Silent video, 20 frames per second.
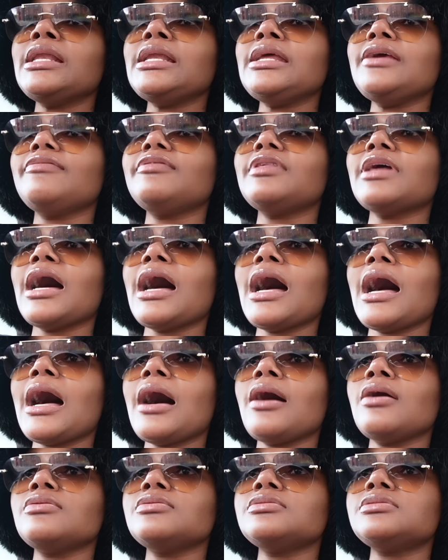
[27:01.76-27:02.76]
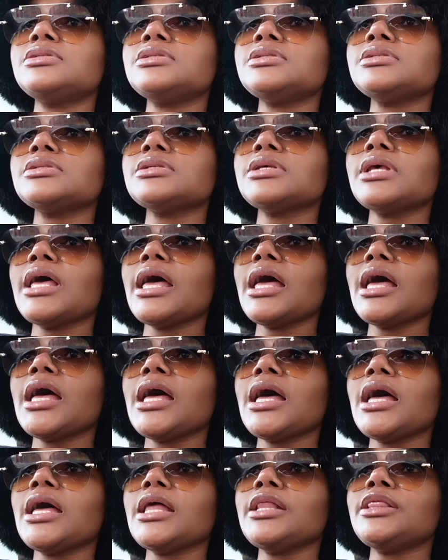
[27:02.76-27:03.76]
leave the house
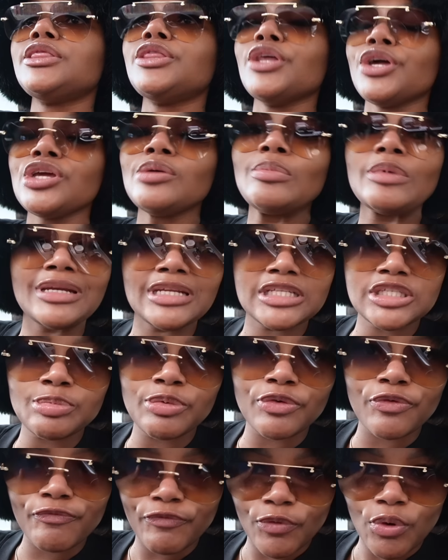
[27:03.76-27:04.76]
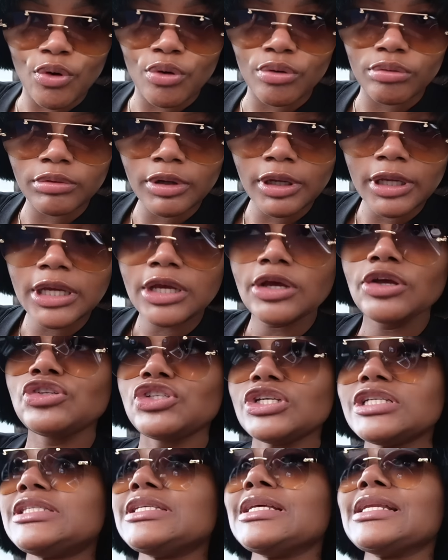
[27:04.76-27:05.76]
30 minutes before,
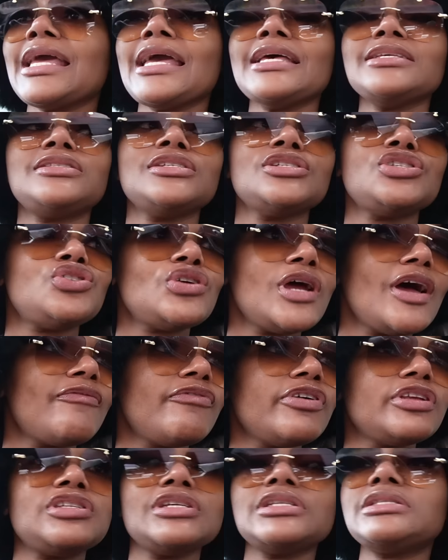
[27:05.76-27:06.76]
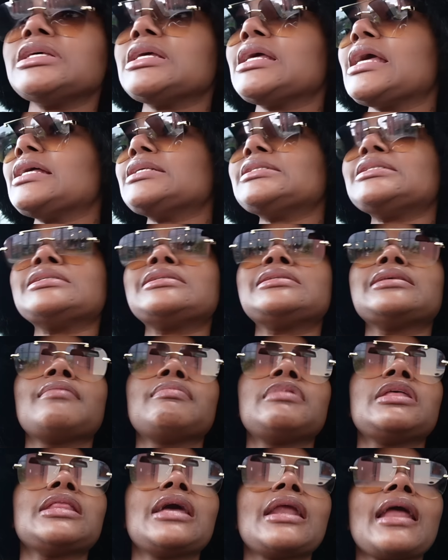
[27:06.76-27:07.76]
just in case there's traffic, just in case there's
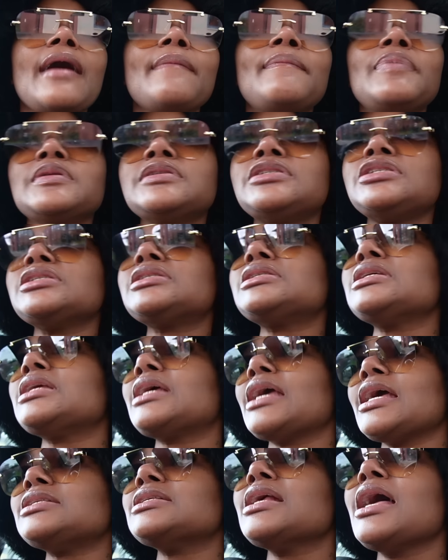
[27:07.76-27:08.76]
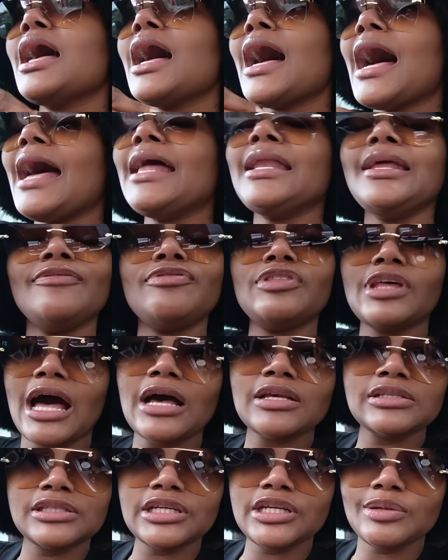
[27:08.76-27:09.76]
something that happens, just in case I leave the
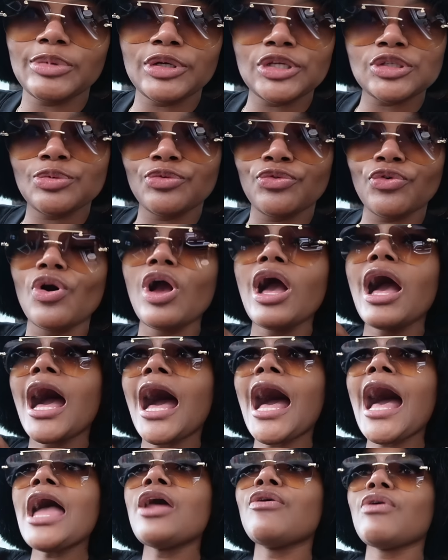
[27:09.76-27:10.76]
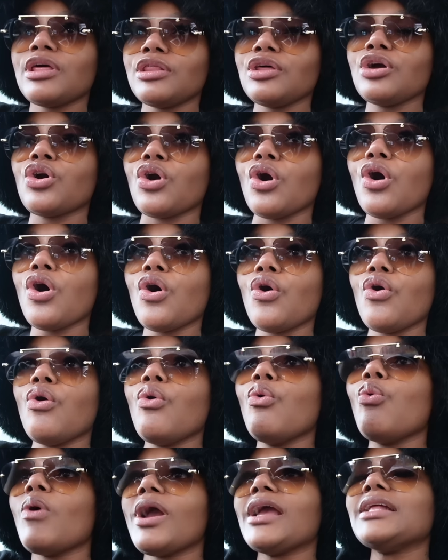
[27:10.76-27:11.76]
house 30 minutes before. I'd rather go
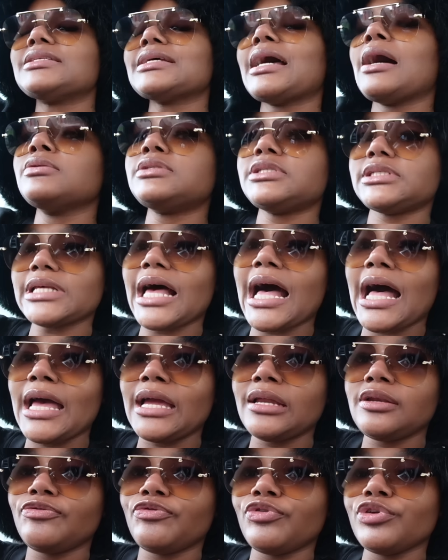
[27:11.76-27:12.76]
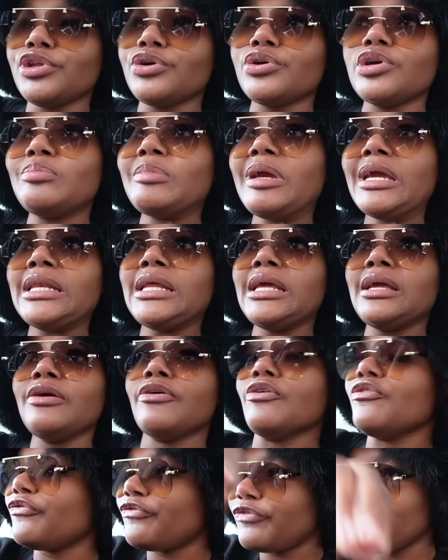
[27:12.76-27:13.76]
wait outside for the remaining
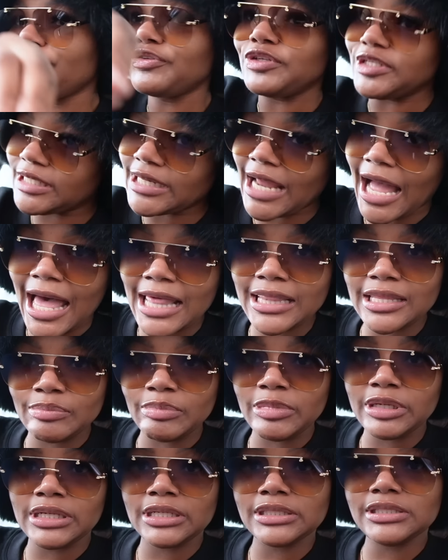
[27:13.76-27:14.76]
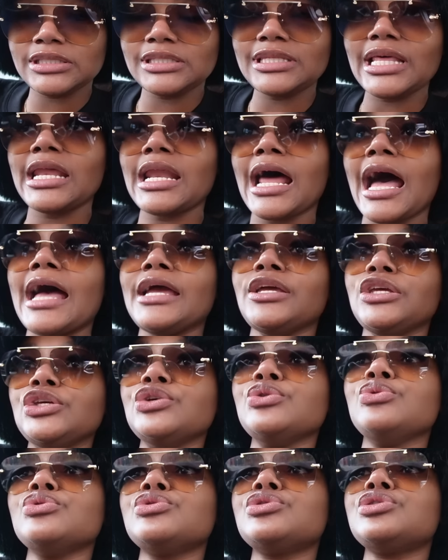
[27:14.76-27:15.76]
15 other minutes that I
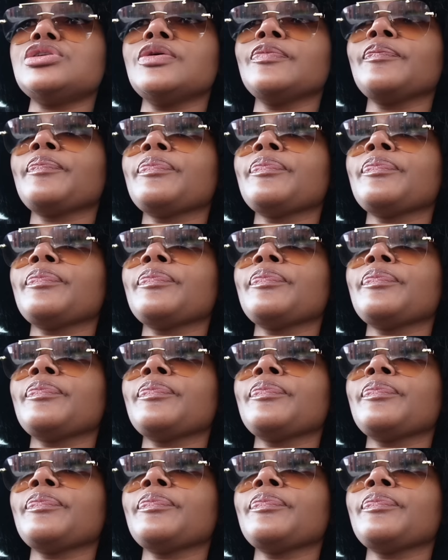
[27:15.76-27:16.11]
used,